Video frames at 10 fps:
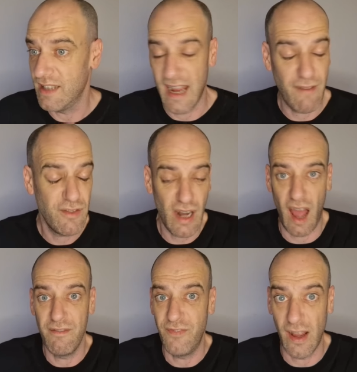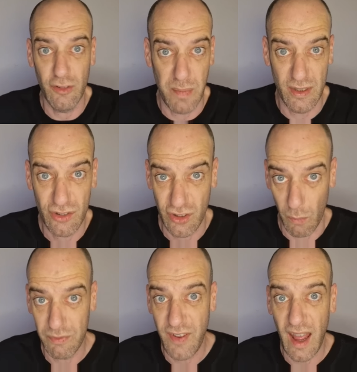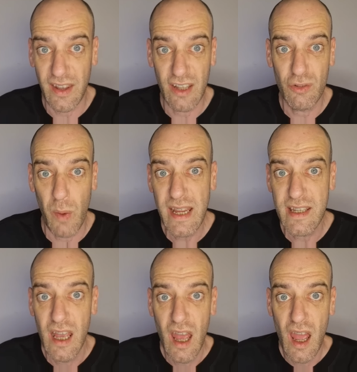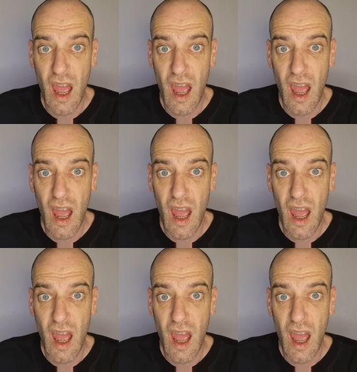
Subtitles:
They haven't like failed me so far this week.